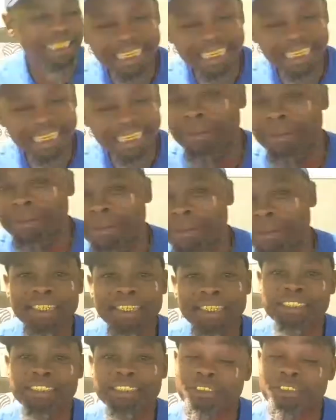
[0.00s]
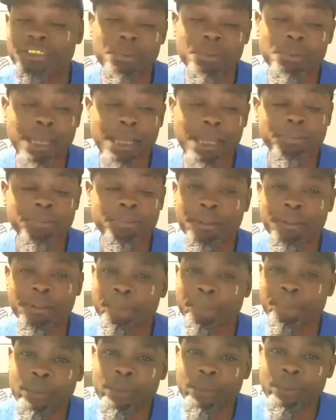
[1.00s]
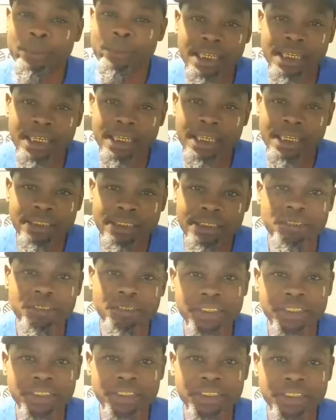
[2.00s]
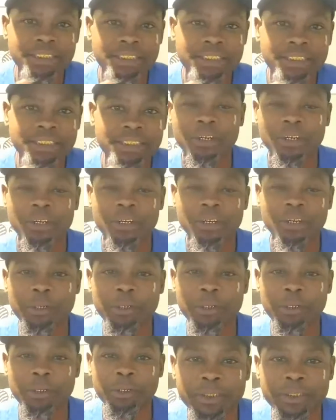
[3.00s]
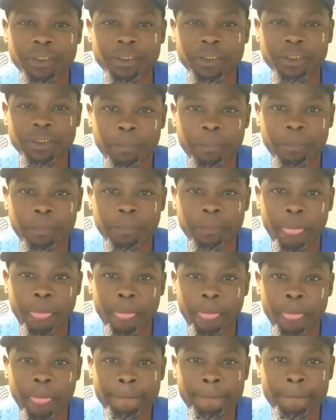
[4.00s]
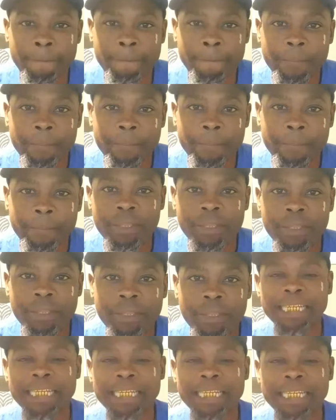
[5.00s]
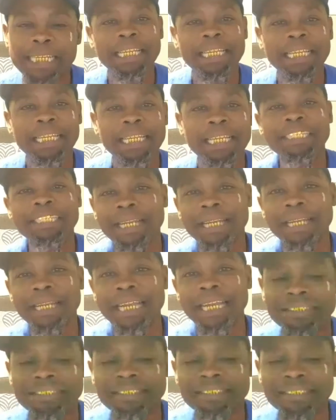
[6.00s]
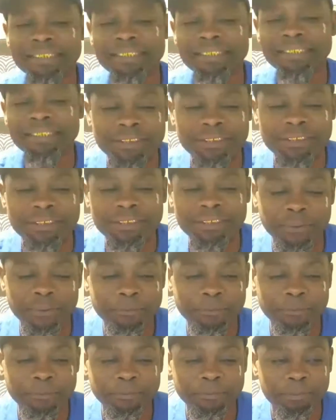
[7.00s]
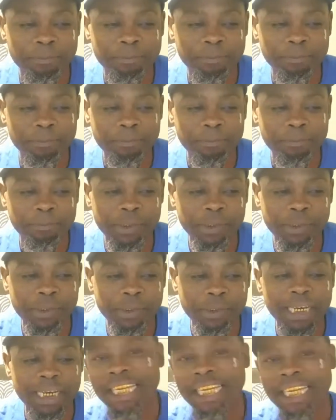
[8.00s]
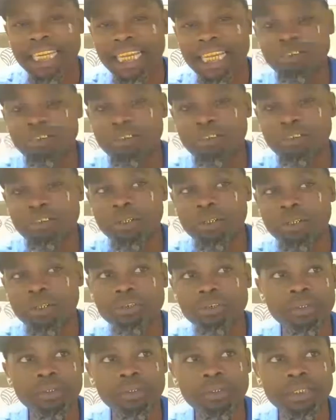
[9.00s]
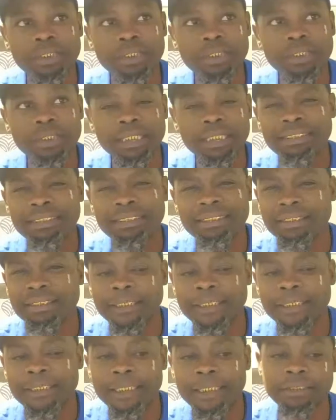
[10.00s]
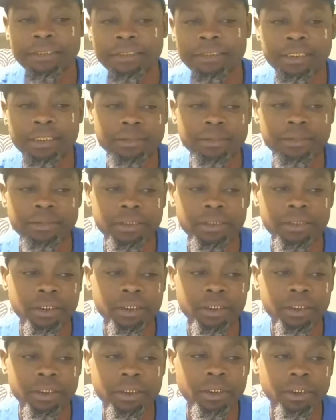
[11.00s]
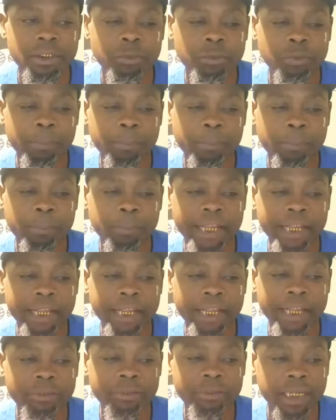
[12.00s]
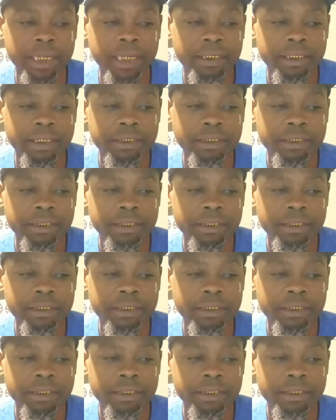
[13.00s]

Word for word: I'm gonna have it. And just so happened, as y'all see, it started growing pretty good. Yeah, man, like I say, man, I just like to put a little highlight on certain stories, and this is just things that's to remind you that